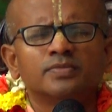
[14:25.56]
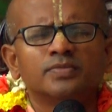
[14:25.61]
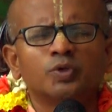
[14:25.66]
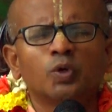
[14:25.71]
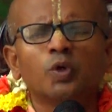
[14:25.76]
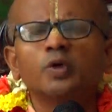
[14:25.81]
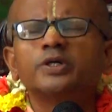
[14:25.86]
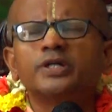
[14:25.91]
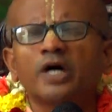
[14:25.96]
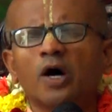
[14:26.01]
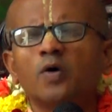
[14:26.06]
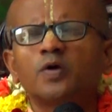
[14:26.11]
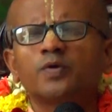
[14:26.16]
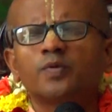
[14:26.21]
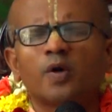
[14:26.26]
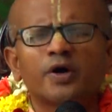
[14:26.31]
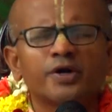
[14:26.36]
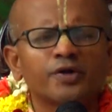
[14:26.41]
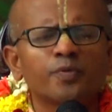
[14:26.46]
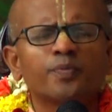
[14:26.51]
No doubt
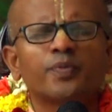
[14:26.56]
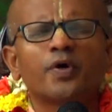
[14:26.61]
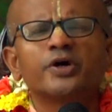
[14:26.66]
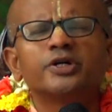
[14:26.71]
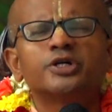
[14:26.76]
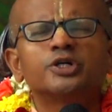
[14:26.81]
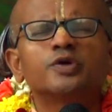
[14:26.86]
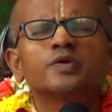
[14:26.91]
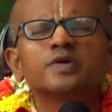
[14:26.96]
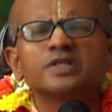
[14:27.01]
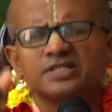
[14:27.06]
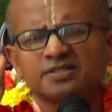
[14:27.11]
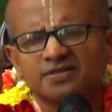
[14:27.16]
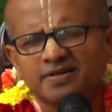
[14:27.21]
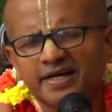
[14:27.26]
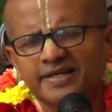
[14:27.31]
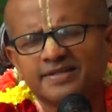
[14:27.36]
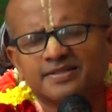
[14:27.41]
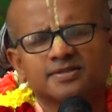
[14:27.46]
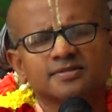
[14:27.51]
what you pointed to is
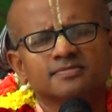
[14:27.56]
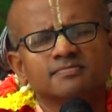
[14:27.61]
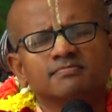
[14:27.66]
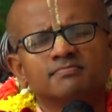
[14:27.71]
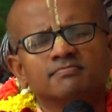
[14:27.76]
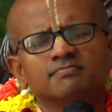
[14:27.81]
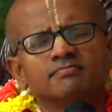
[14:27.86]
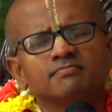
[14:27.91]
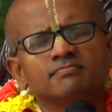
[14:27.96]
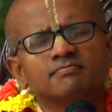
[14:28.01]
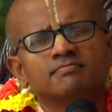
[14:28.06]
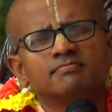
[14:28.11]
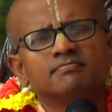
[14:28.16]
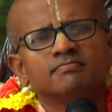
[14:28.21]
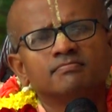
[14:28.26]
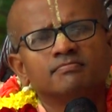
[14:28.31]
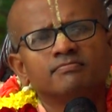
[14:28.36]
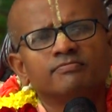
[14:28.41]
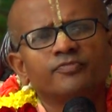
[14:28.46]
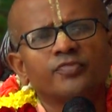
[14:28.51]
right.
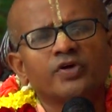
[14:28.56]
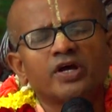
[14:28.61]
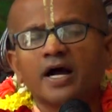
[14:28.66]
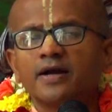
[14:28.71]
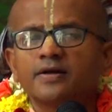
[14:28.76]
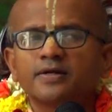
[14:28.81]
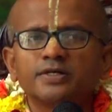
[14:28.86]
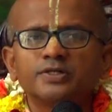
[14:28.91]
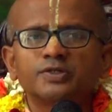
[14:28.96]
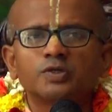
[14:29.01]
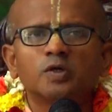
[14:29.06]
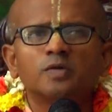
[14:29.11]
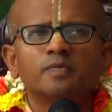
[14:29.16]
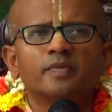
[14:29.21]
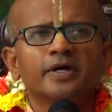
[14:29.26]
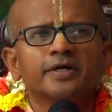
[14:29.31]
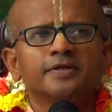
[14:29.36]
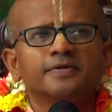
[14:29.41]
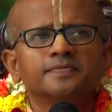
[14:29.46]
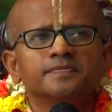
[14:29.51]
You can't control
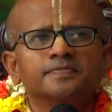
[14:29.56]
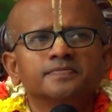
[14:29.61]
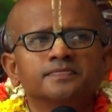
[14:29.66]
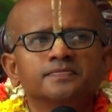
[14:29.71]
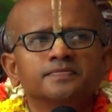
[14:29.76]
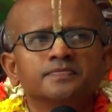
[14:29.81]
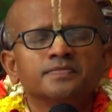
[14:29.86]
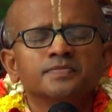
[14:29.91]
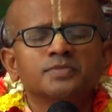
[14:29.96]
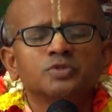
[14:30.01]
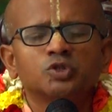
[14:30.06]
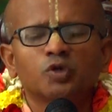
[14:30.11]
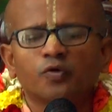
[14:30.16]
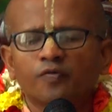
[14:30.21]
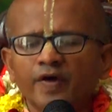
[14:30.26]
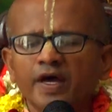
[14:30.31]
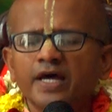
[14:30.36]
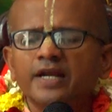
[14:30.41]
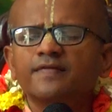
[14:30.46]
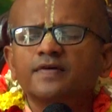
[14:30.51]
mind. So
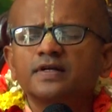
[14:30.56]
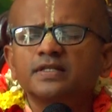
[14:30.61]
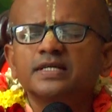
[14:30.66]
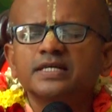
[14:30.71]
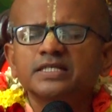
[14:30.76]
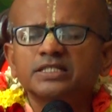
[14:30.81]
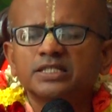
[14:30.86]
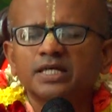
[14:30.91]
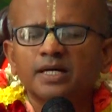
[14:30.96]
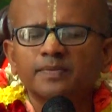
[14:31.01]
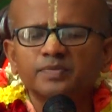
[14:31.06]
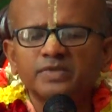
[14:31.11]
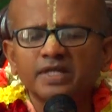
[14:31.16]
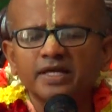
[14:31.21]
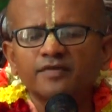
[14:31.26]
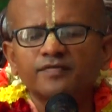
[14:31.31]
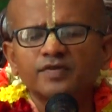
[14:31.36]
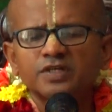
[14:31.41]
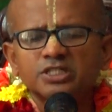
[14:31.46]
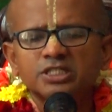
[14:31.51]
wherever there's
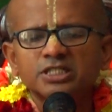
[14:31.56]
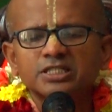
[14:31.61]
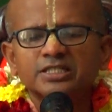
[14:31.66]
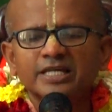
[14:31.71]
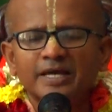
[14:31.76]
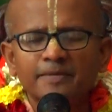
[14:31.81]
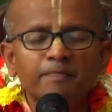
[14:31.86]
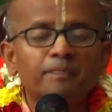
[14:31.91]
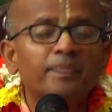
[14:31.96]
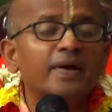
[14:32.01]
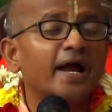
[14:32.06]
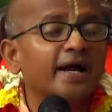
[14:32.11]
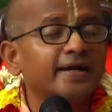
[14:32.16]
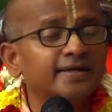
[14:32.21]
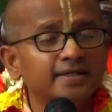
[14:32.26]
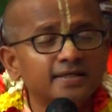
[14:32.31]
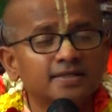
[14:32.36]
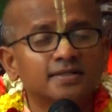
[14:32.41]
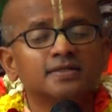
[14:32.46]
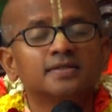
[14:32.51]
something which is
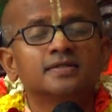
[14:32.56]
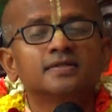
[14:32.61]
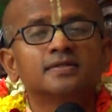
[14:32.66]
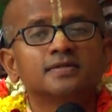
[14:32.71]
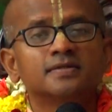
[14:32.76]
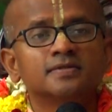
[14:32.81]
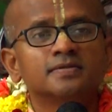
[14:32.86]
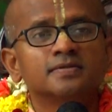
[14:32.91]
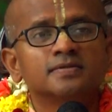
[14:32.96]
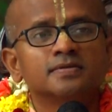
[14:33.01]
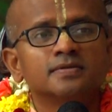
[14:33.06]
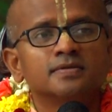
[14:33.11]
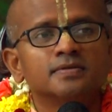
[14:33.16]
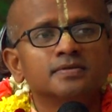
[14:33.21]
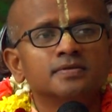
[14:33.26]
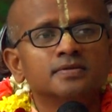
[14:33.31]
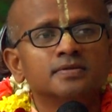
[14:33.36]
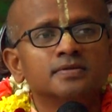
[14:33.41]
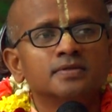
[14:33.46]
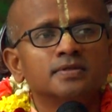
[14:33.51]
impractical,
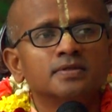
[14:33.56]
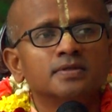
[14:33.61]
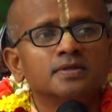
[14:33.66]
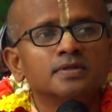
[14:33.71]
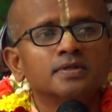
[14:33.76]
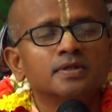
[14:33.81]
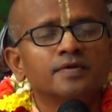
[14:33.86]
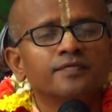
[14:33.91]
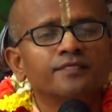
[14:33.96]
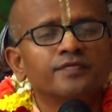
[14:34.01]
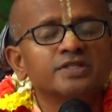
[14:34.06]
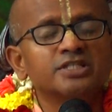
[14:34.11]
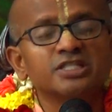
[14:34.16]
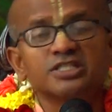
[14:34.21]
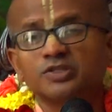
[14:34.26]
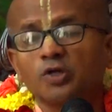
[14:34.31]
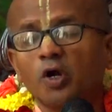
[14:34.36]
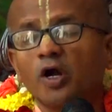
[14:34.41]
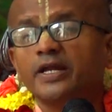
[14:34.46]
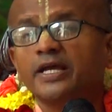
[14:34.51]
which
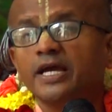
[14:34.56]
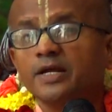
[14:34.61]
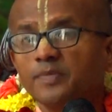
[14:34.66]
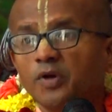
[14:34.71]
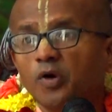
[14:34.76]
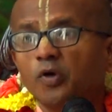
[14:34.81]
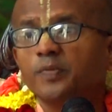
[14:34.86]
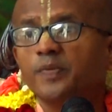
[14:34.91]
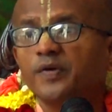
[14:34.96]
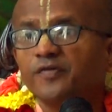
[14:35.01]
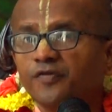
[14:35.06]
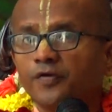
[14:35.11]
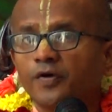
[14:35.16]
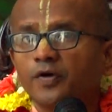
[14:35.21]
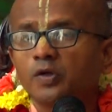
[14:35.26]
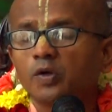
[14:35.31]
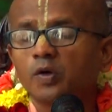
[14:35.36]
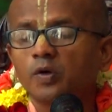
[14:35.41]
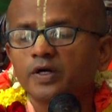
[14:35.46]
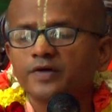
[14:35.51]
is not, cannot be
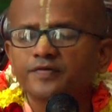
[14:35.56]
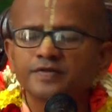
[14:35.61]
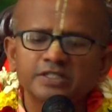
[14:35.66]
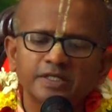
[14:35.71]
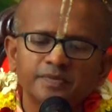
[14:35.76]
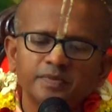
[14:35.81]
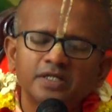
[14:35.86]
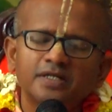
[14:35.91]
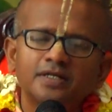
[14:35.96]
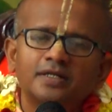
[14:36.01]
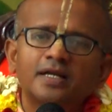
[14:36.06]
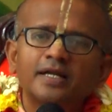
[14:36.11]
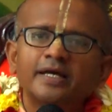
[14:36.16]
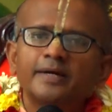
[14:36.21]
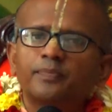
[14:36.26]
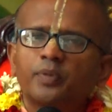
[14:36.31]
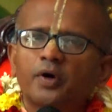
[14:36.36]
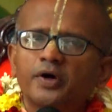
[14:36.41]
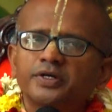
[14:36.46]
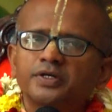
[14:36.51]
followed, it was
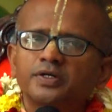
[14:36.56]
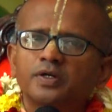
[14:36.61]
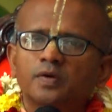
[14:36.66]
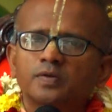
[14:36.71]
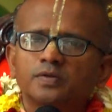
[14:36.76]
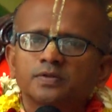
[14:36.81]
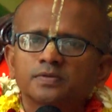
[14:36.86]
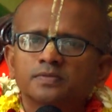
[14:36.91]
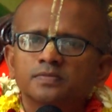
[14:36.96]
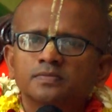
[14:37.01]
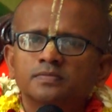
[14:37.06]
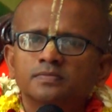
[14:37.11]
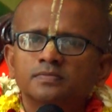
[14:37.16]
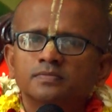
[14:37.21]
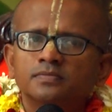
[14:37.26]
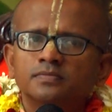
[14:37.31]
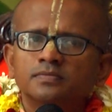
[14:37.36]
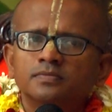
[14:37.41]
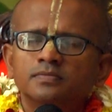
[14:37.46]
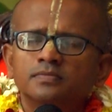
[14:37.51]
immediately pointed out
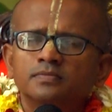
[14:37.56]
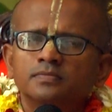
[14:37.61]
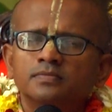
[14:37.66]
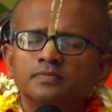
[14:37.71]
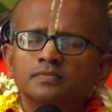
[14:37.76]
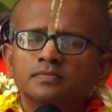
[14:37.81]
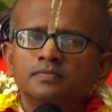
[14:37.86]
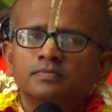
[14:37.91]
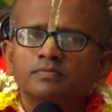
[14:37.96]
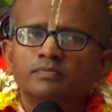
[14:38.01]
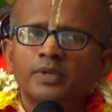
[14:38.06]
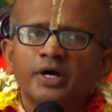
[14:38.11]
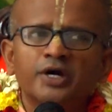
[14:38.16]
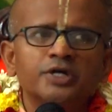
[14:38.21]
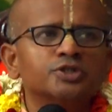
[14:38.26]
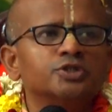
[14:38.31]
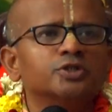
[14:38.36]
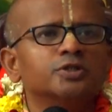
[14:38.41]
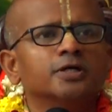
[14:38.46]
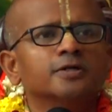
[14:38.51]
by
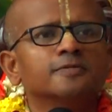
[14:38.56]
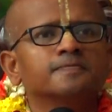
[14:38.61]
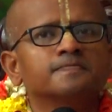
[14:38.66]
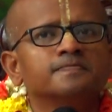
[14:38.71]
Arjuna.